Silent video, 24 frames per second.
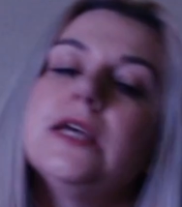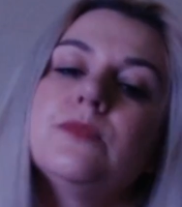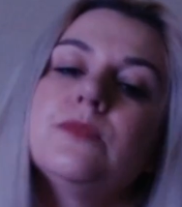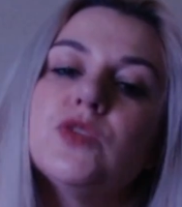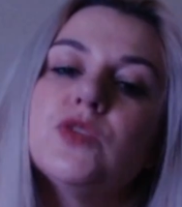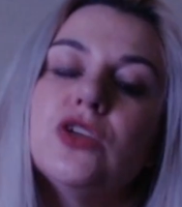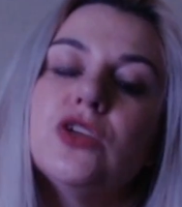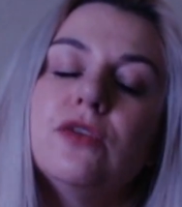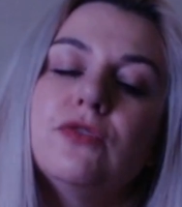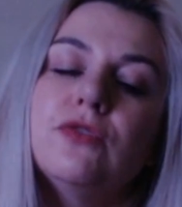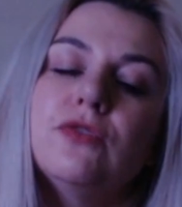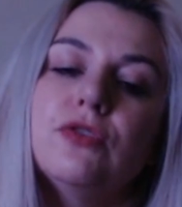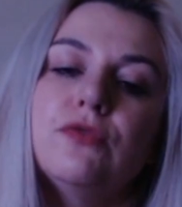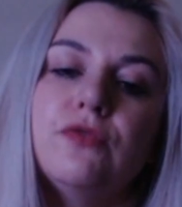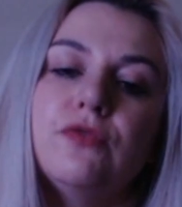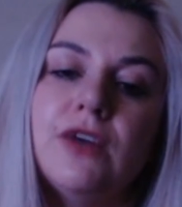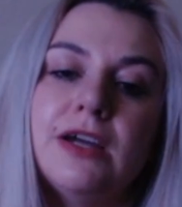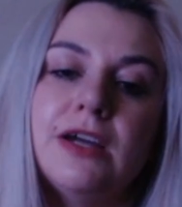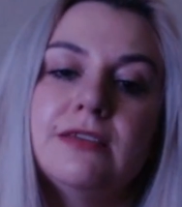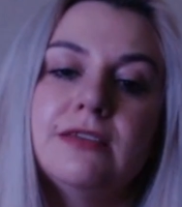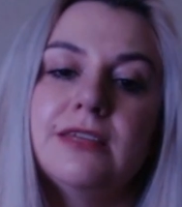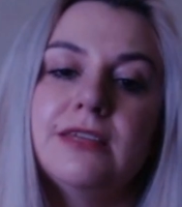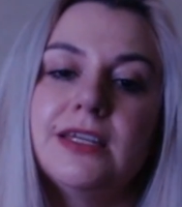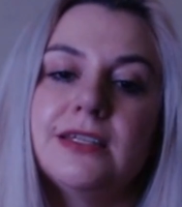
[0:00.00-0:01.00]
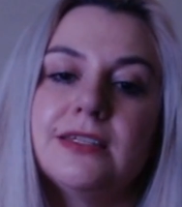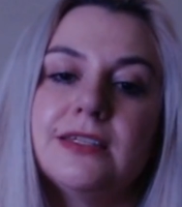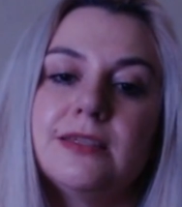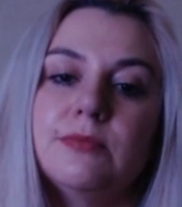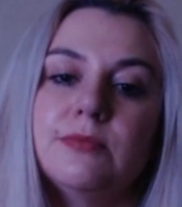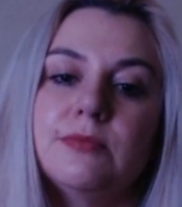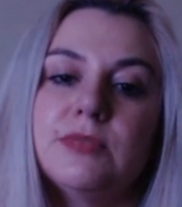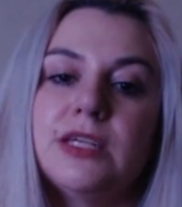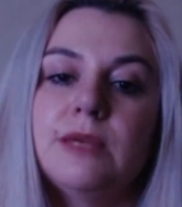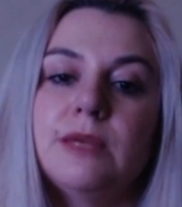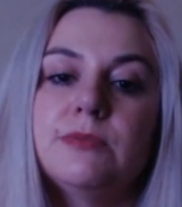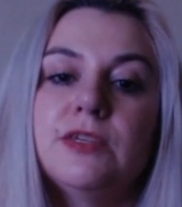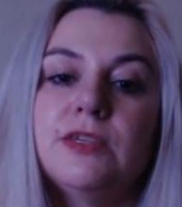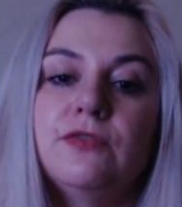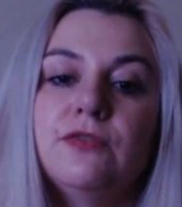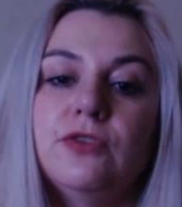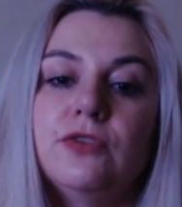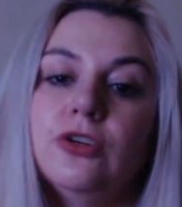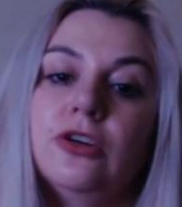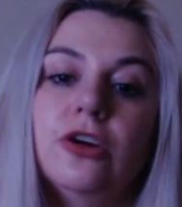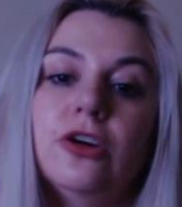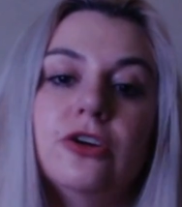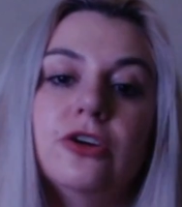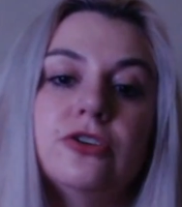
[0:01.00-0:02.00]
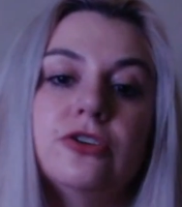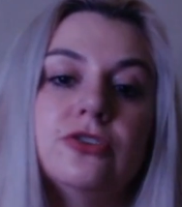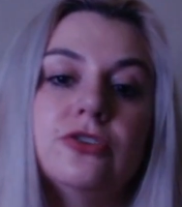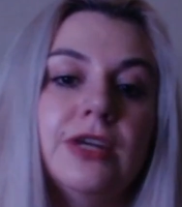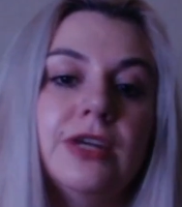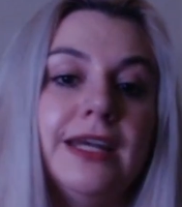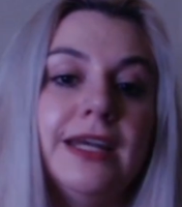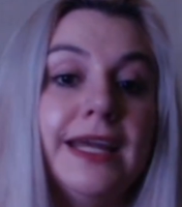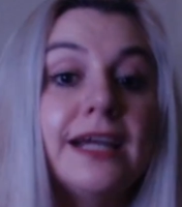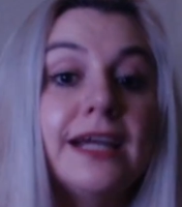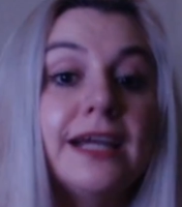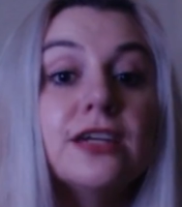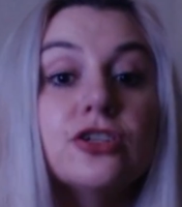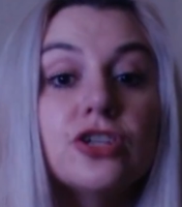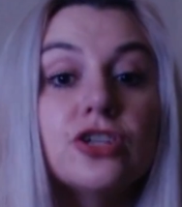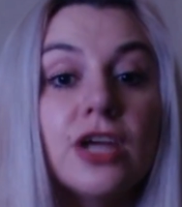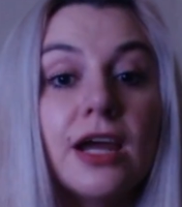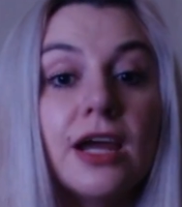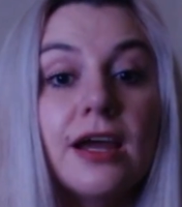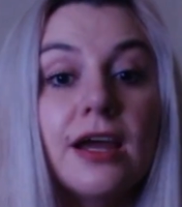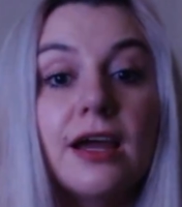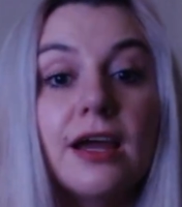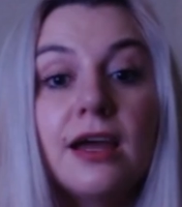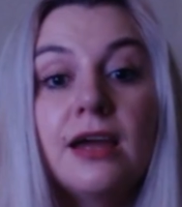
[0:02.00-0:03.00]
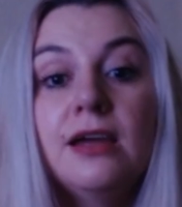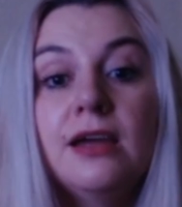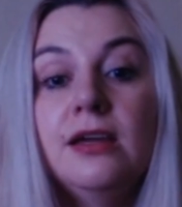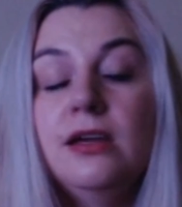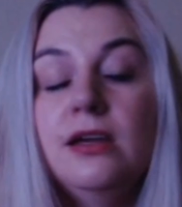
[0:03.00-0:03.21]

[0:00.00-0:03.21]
So if you find that sometimes if you go to a lecture